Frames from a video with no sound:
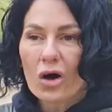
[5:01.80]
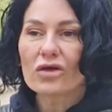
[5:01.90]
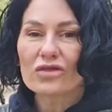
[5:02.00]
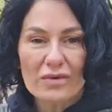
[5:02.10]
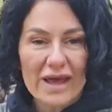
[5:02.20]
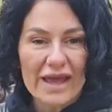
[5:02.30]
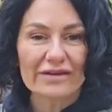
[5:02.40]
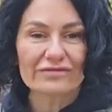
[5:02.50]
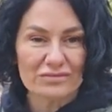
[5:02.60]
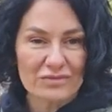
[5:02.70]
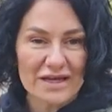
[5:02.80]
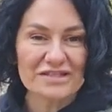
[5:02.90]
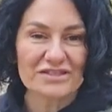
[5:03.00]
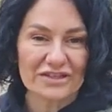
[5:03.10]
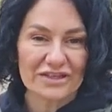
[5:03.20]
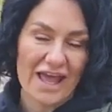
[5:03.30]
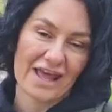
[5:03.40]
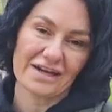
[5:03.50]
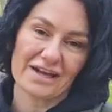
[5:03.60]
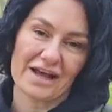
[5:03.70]
all the way from Western
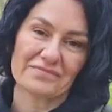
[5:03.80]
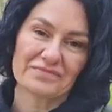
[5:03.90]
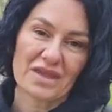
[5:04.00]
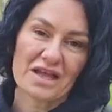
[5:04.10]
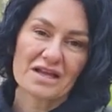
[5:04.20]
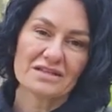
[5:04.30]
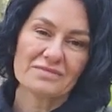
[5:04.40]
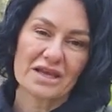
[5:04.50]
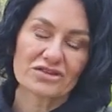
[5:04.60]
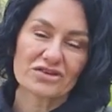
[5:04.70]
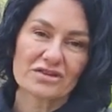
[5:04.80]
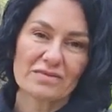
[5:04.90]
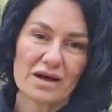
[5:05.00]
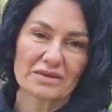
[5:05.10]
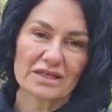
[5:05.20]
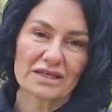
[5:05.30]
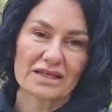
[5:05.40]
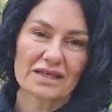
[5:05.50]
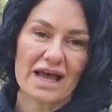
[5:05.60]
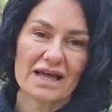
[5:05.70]
Canada to make sure the public
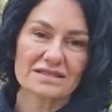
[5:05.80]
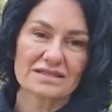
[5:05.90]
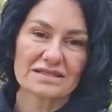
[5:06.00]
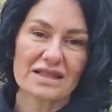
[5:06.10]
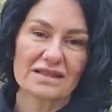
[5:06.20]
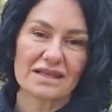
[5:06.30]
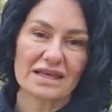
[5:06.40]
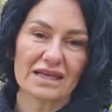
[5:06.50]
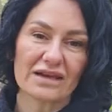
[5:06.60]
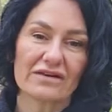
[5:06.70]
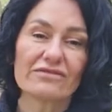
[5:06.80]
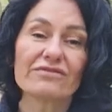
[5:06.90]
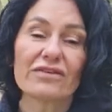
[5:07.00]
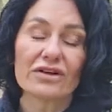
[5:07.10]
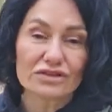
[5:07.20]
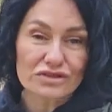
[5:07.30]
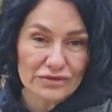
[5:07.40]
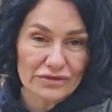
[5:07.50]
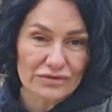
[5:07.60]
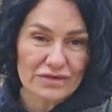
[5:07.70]
gets the full
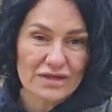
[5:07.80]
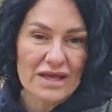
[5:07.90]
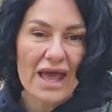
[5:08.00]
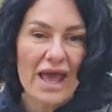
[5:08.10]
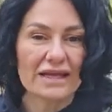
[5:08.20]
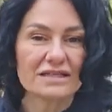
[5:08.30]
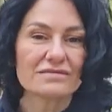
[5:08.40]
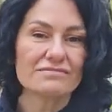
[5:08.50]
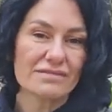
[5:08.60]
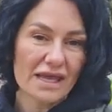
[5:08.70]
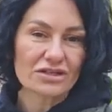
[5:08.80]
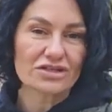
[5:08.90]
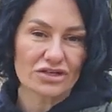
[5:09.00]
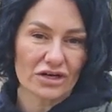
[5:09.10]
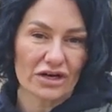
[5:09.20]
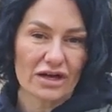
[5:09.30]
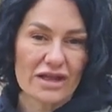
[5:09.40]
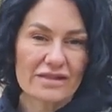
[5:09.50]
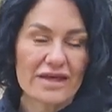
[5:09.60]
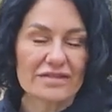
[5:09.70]
truth and to make sure
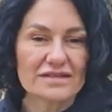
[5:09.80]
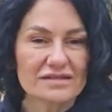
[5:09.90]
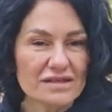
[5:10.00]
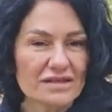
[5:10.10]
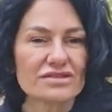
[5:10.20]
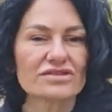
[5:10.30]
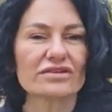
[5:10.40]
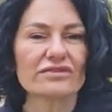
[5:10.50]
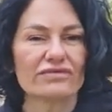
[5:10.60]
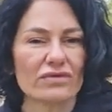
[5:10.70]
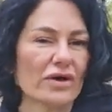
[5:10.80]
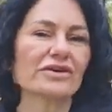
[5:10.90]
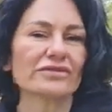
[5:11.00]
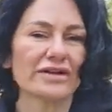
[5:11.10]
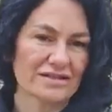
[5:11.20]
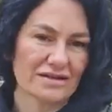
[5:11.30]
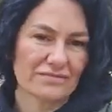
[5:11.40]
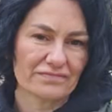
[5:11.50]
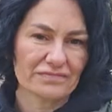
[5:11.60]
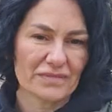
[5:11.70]
that the sinister
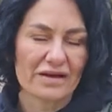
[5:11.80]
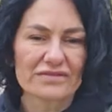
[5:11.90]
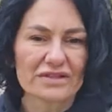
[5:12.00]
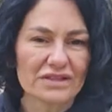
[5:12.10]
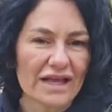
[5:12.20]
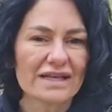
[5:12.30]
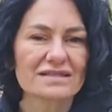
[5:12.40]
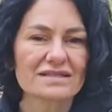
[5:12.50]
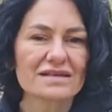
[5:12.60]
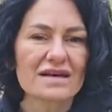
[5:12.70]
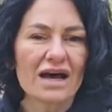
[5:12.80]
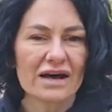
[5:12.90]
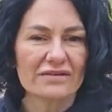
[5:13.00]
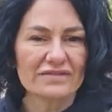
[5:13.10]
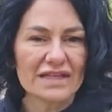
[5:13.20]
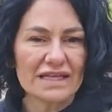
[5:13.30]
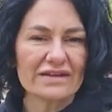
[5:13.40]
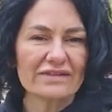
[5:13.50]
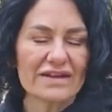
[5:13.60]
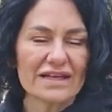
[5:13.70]
voyeurism of the likes of the
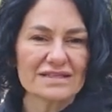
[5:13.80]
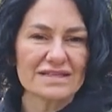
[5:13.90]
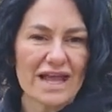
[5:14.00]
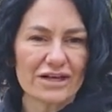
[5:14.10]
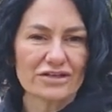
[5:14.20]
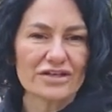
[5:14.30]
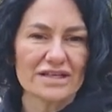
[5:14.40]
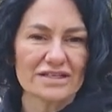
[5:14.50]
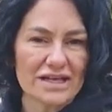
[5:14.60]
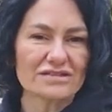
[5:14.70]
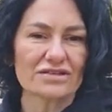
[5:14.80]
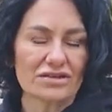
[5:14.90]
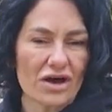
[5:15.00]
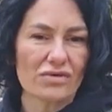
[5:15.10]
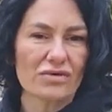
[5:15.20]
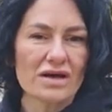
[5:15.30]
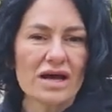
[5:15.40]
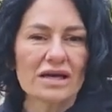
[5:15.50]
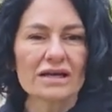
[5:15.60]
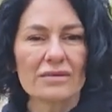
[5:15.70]
Evening Standard doesn't go
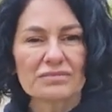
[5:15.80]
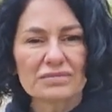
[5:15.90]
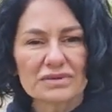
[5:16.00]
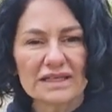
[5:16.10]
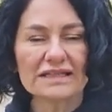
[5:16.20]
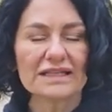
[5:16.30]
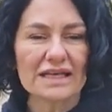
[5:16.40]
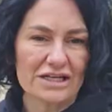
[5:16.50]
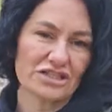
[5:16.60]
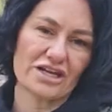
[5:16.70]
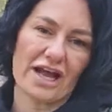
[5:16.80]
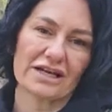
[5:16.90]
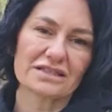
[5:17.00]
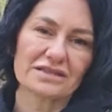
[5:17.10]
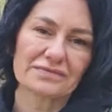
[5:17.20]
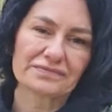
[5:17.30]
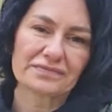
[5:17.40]
completely unchecked,